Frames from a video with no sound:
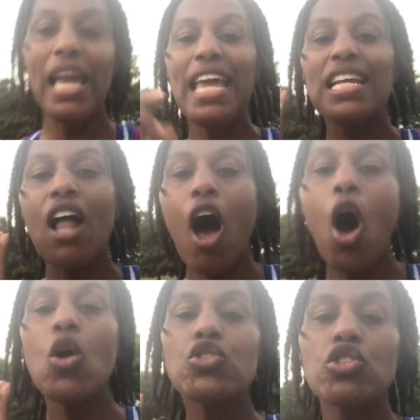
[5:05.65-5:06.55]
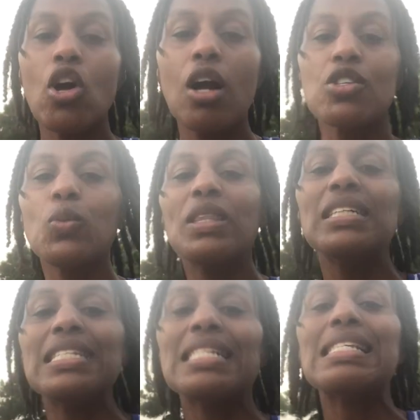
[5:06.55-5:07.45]
And it all starts with the
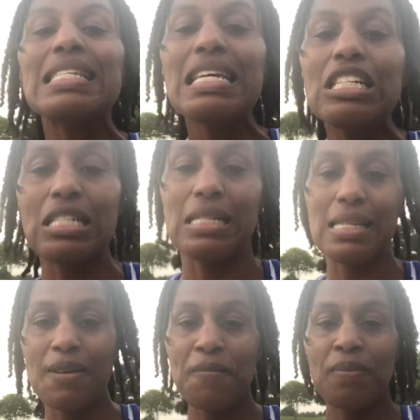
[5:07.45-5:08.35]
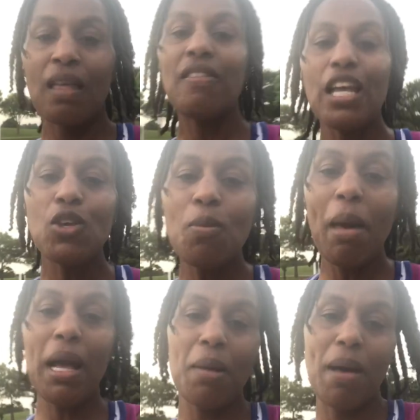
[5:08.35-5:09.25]
decisions that you
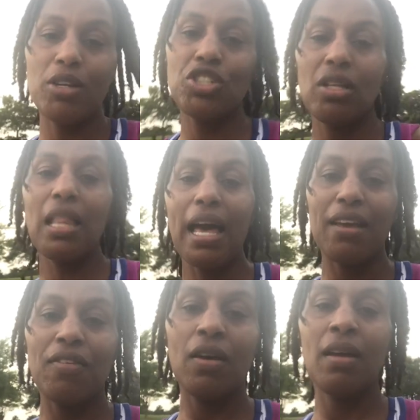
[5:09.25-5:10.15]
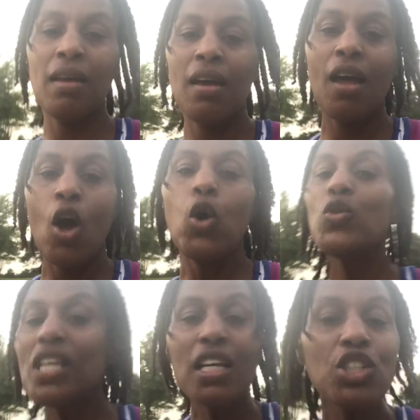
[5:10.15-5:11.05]
make about your life.
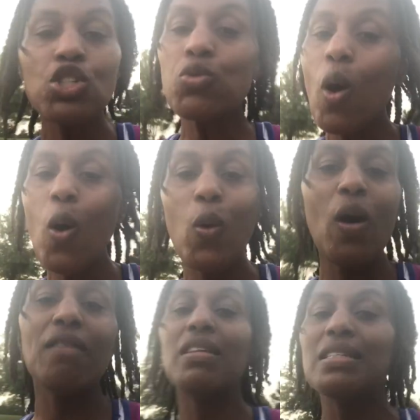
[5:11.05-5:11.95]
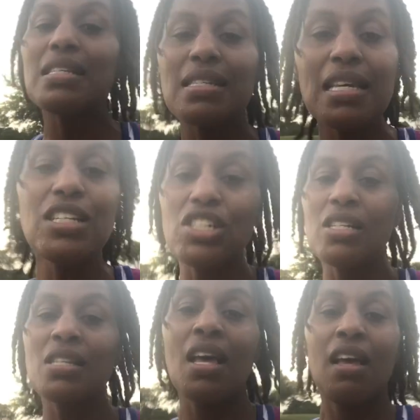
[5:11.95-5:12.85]
Who's in control of the
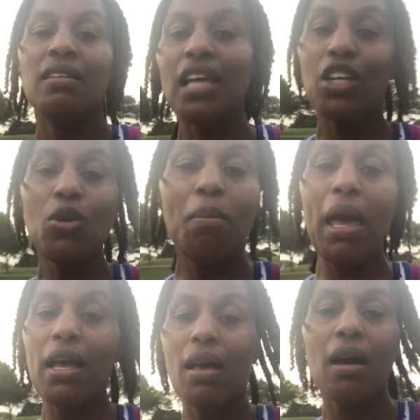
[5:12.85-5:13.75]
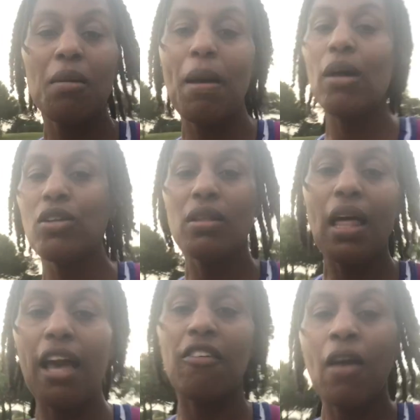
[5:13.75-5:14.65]
decisions that you make about your
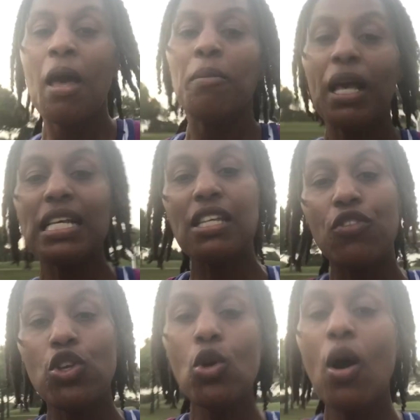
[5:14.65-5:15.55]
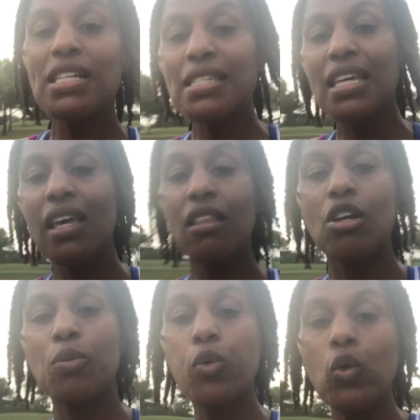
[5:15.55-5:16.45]
life? Because if you are seeking the
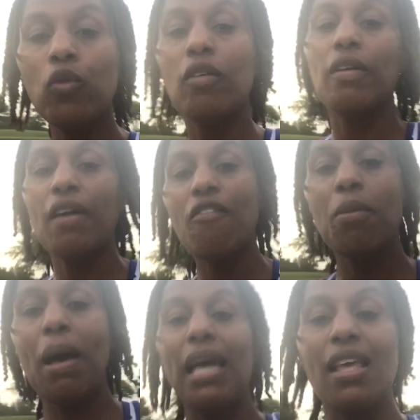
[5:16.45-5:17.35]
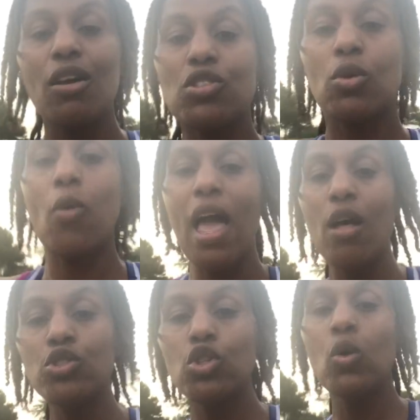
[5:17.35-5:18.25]
approval of everybody else
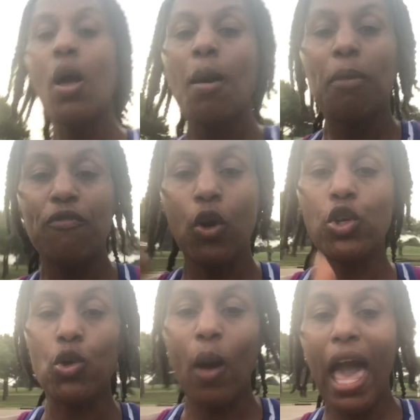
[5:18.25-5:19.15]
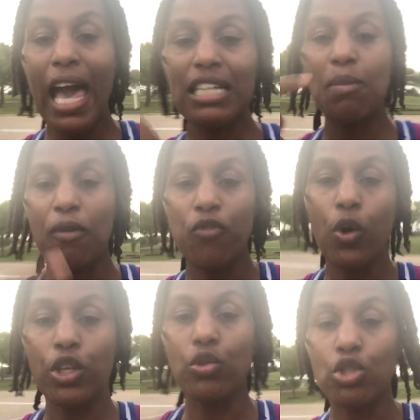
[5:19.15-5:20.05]
around you before you act,
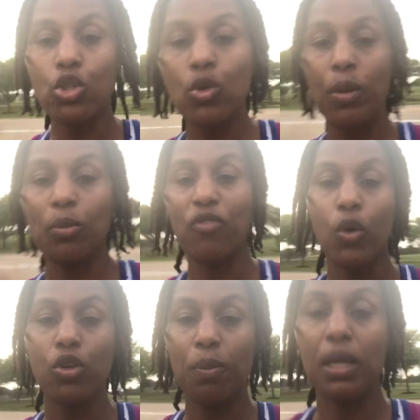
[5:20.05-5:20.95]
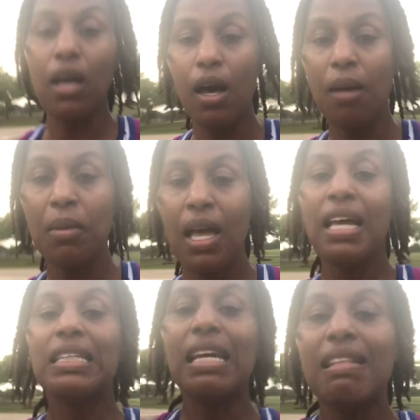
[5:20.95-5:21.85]
before you do, before you become,
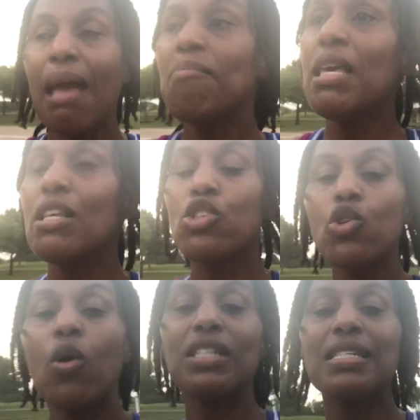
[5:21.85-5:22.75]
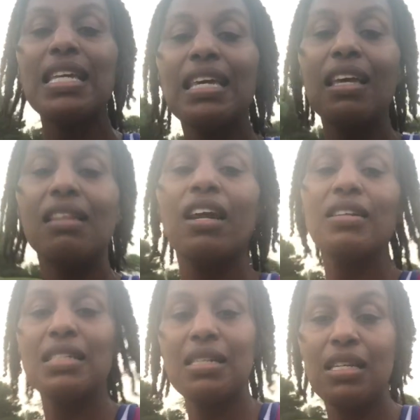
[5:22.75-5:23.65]
then that means you are seeking their
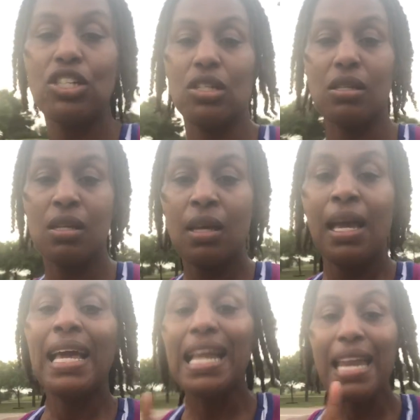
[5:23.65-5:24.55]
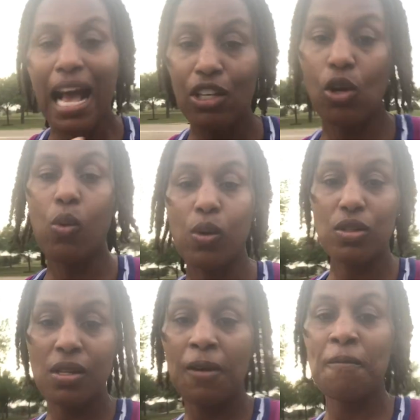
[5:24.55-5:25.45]
decisions and not yours.